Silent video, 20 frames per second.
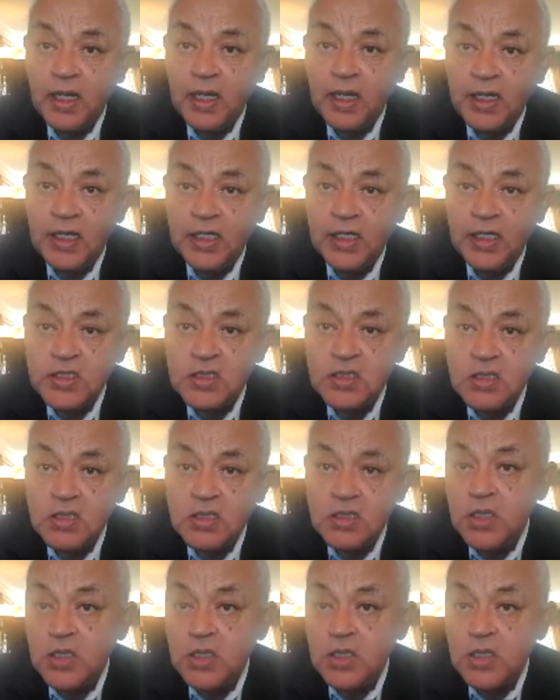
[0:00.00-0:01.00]

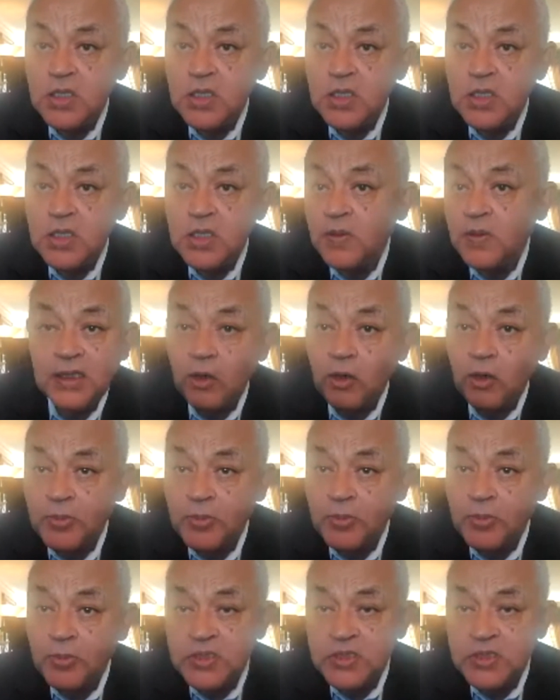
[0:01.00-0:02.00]
is directly
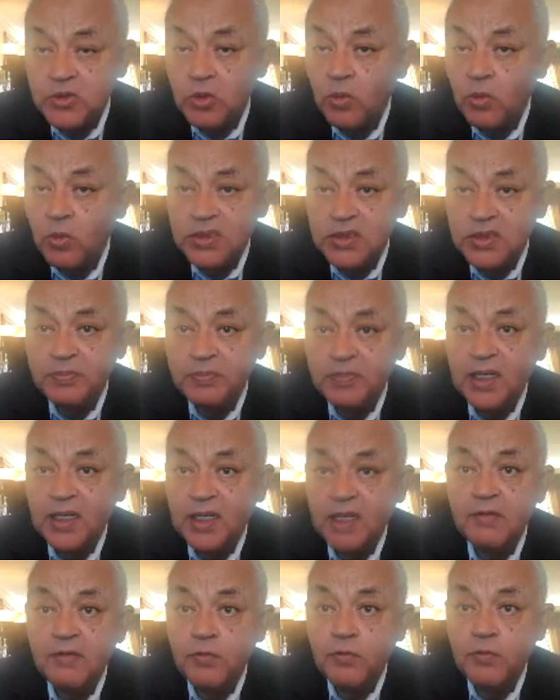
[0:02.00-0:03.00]
opposite to what
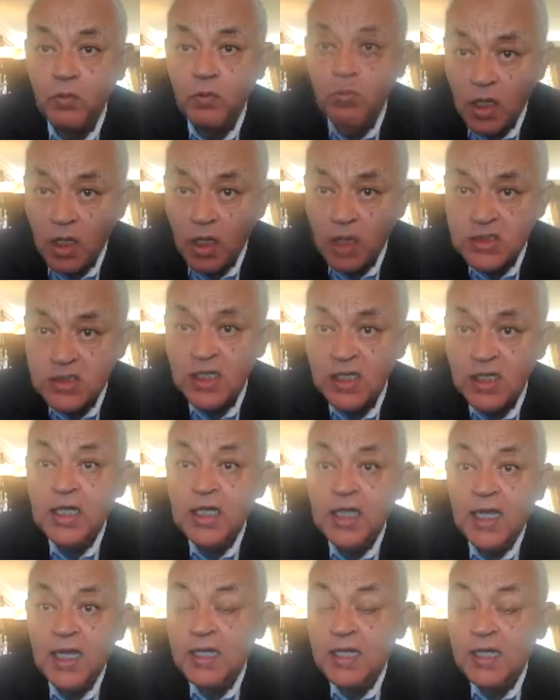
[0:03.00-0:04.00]
TPLF was,
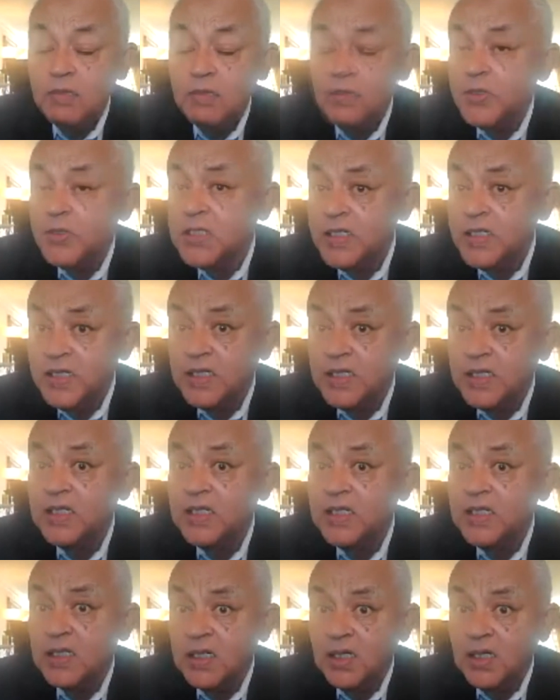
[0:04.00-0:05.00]
and
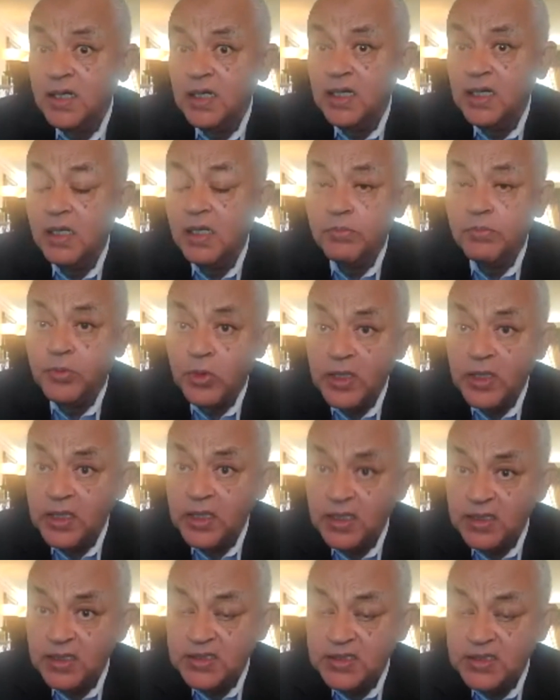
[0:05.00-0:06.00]
particularly in
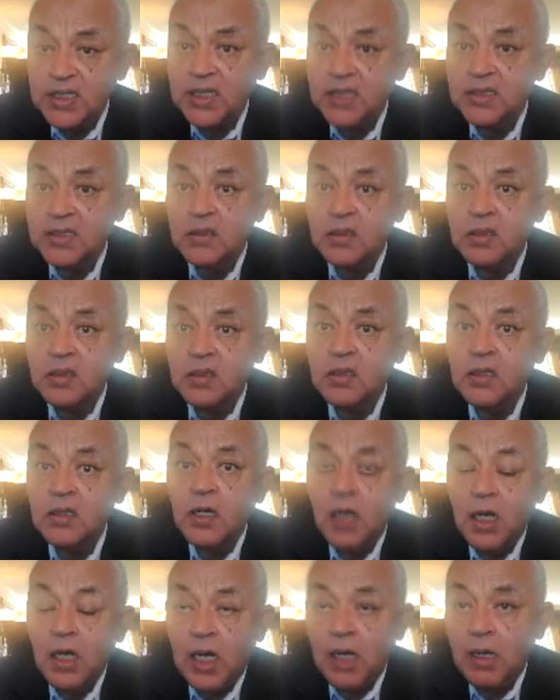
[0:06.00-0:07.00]
bringing together
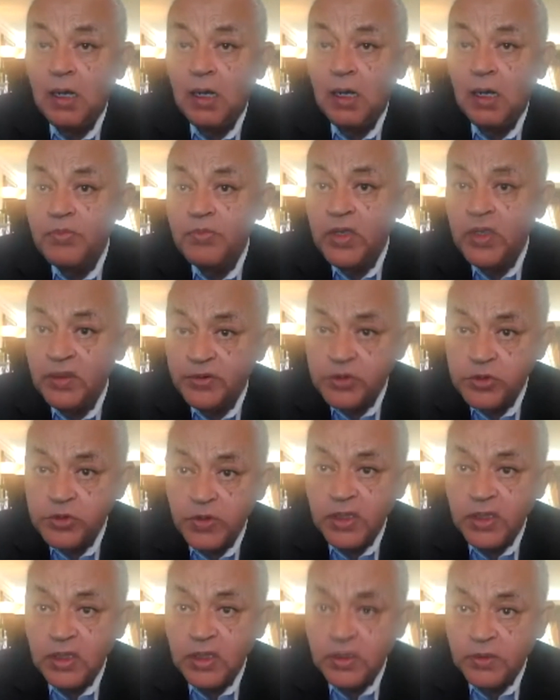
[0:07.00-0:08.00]
the
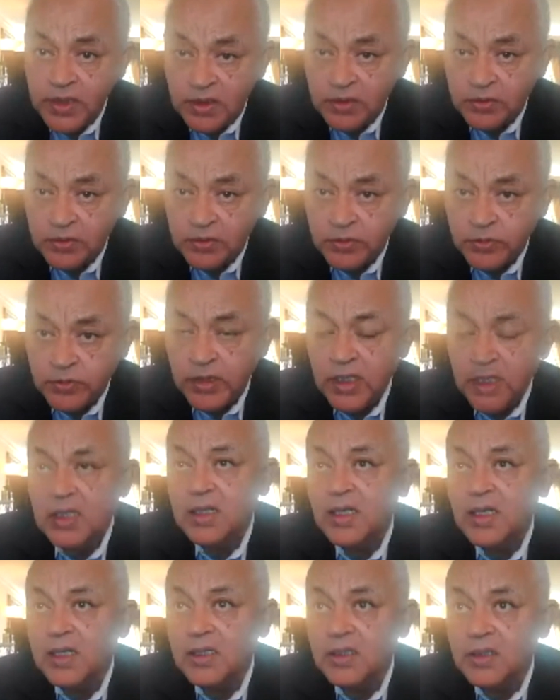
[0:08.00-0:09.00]
Eritrea
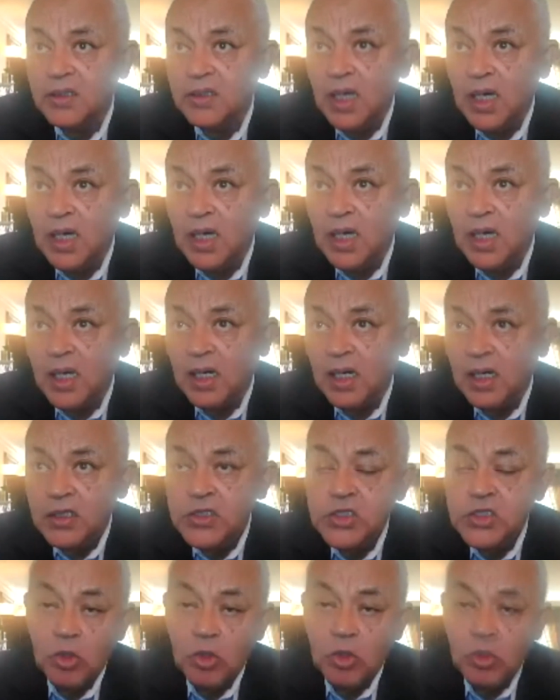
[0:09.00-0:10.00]
and
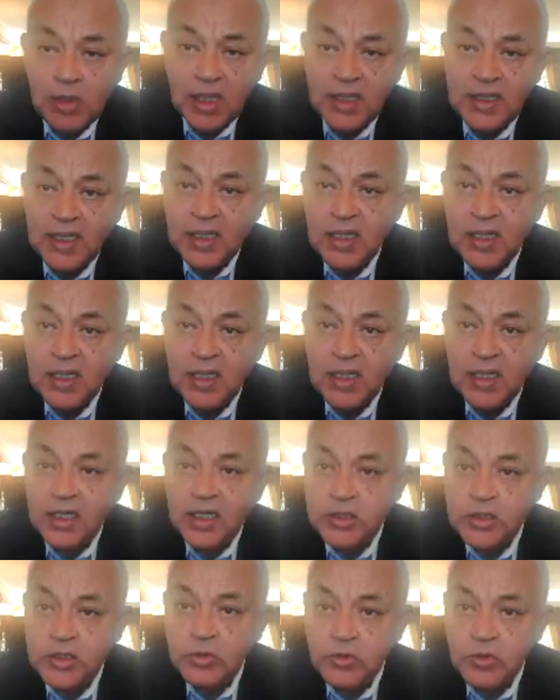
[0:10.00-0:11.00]
Somalia
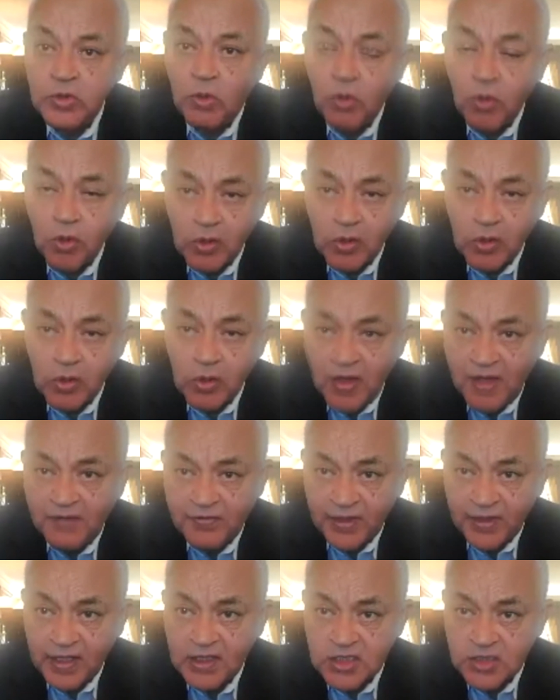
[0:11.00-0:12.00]
into the Horn of
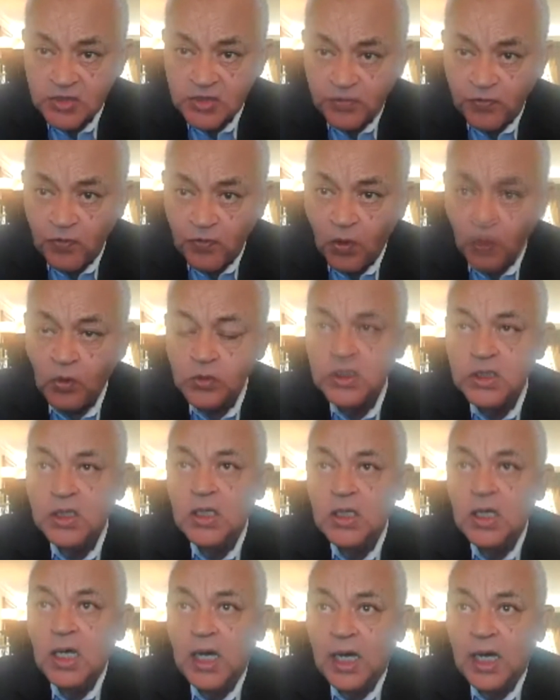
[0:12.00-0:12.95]
Africa's fold